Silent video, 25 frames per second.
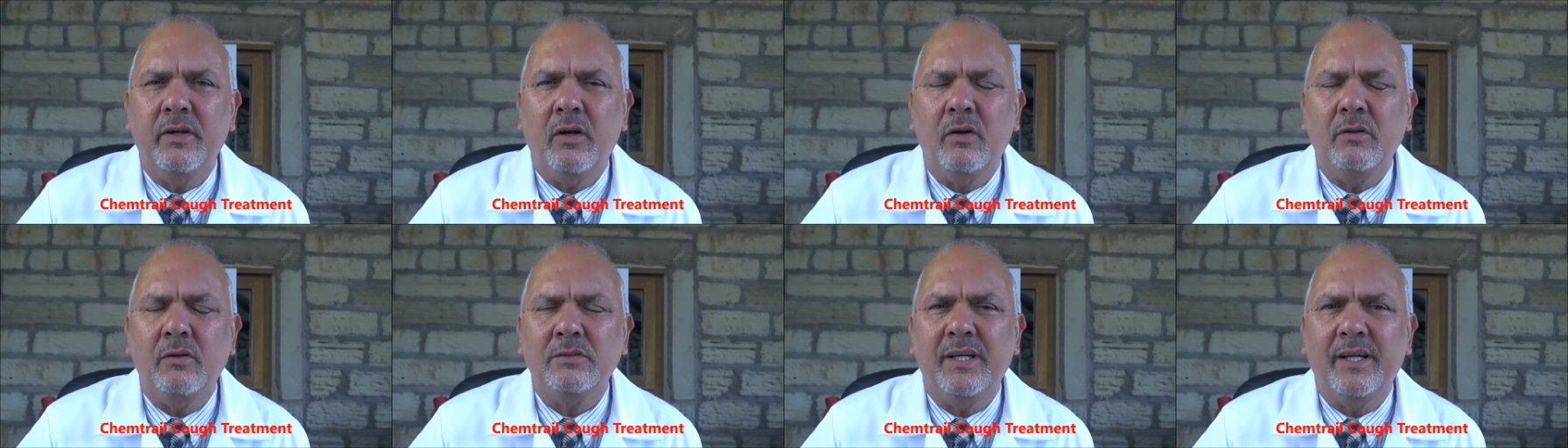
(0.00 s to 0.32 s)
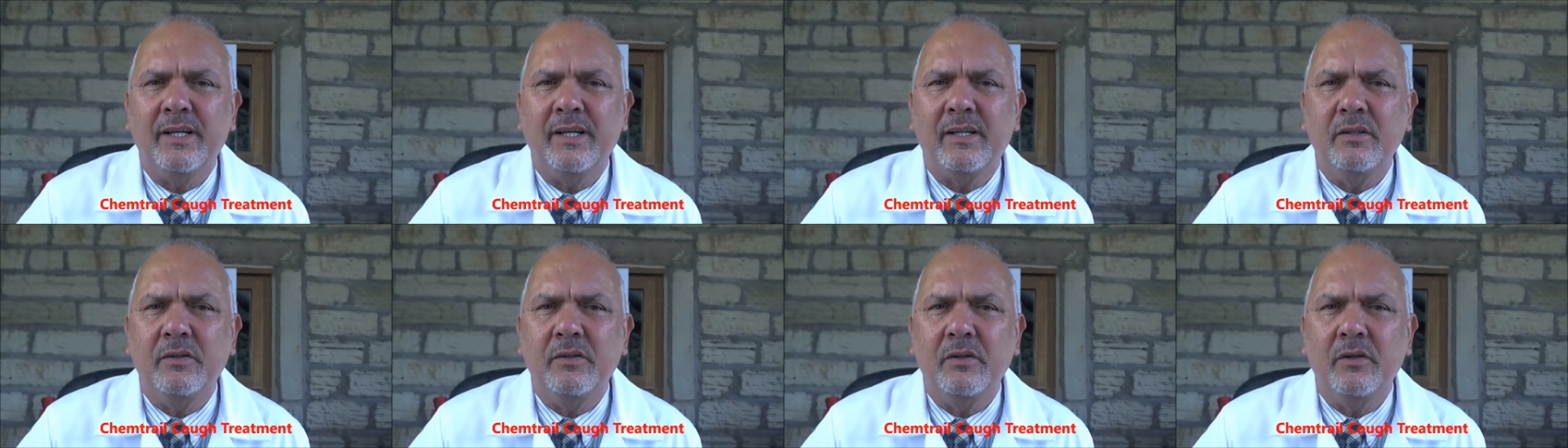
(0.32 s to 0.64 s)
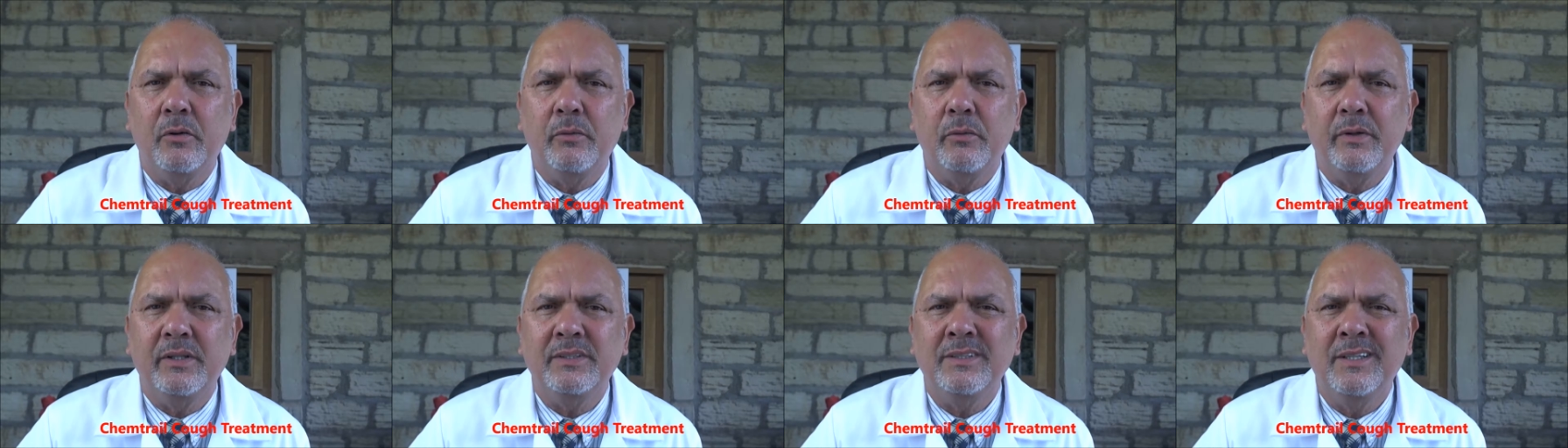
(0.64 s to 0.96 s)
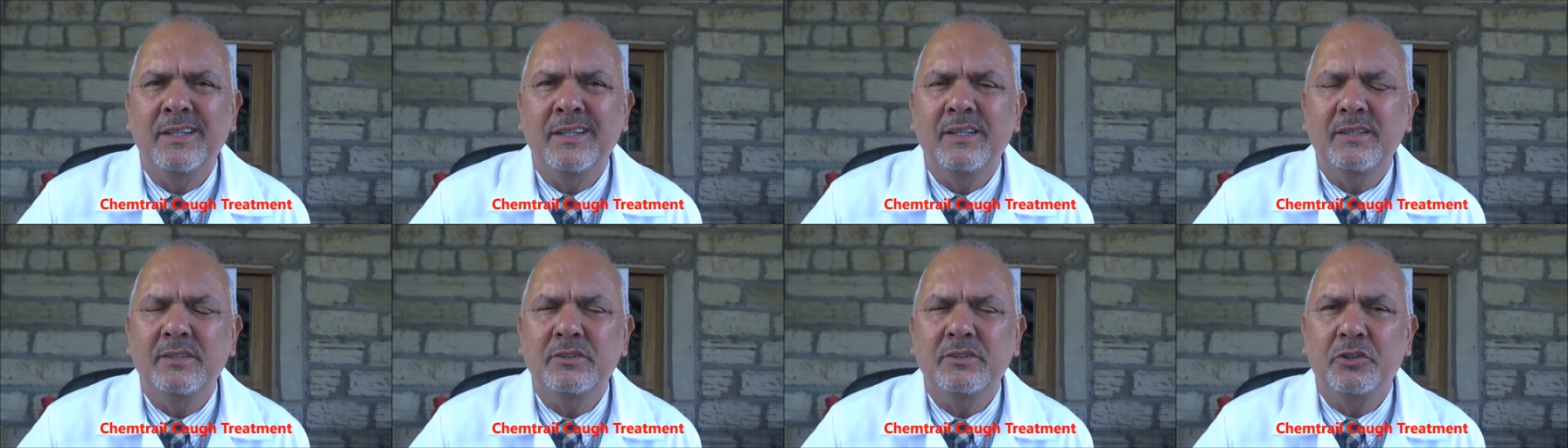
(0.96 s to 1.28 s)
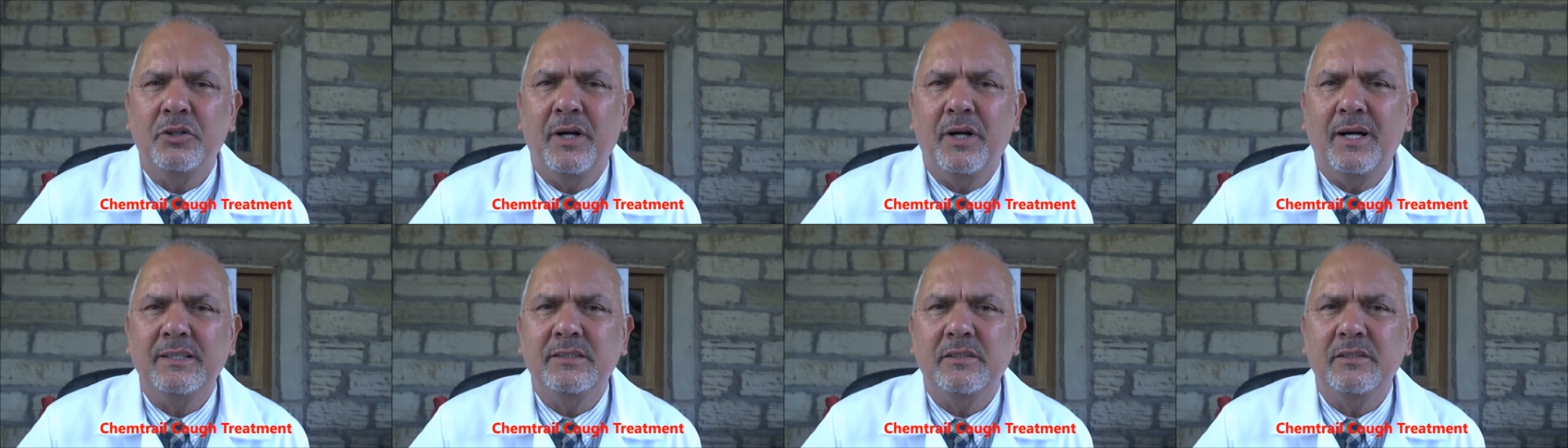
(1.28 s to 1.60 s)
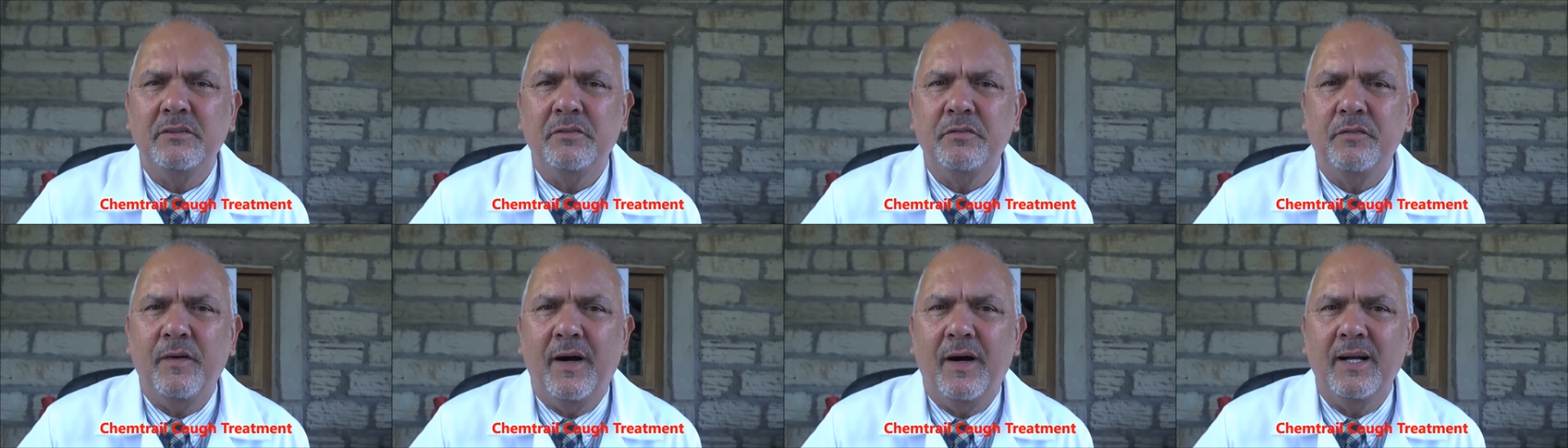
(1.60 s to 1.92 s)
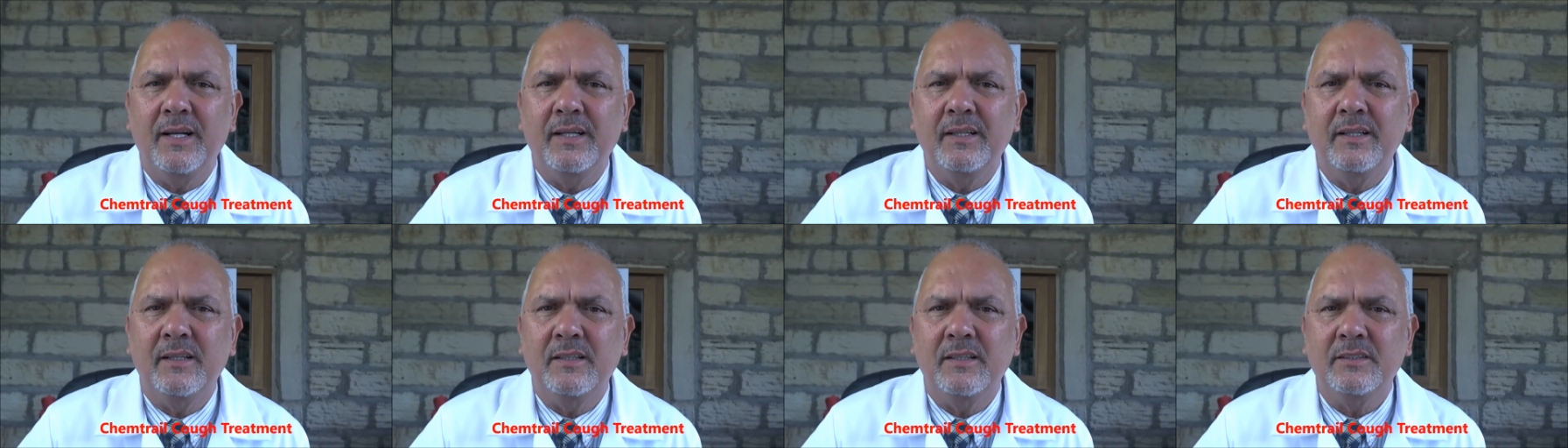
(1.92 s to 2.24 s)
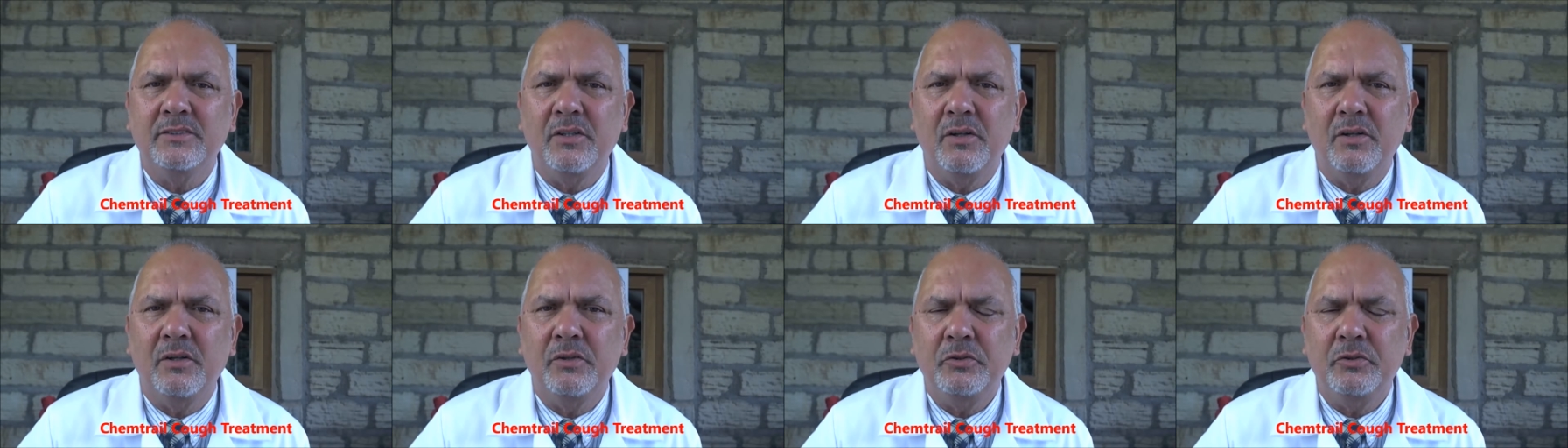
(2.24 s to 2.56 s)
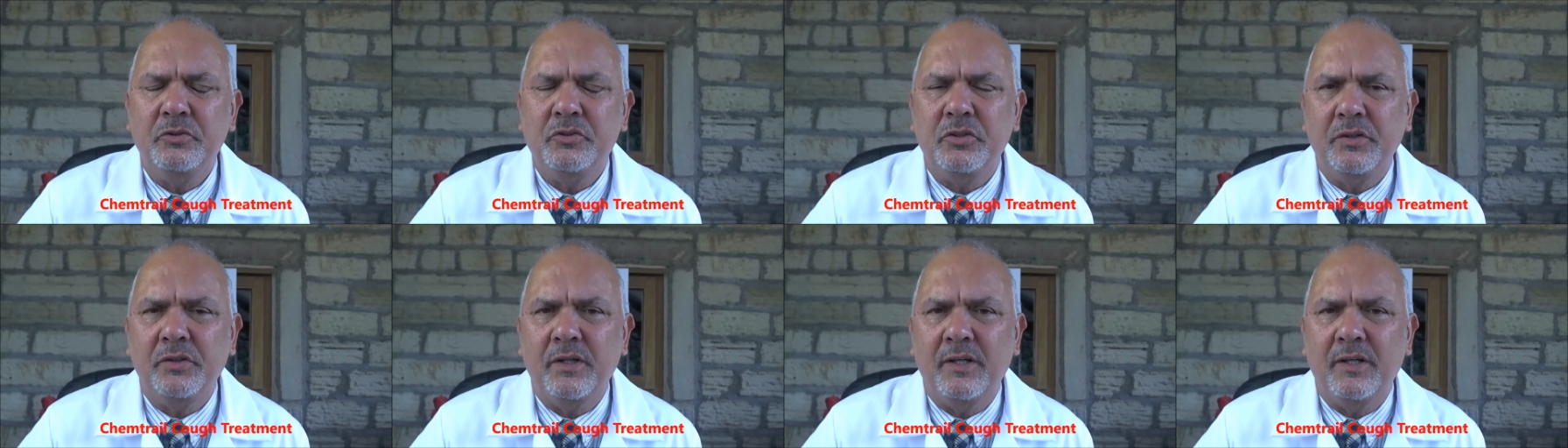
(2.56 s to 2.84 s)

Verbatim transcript: All I can do is try to find a solution,